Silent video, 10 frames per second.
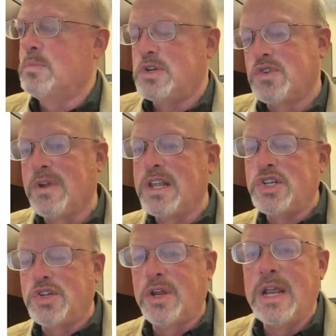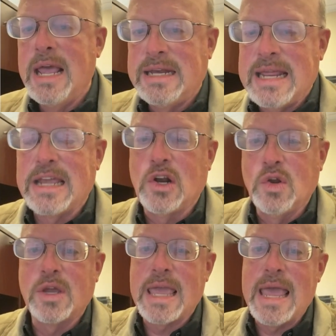but you really should take a
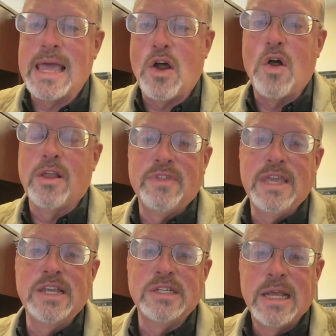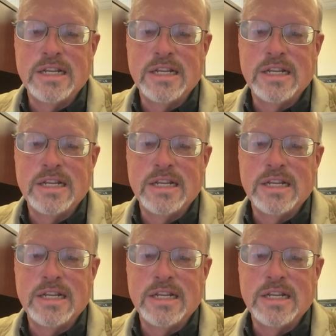look at all of these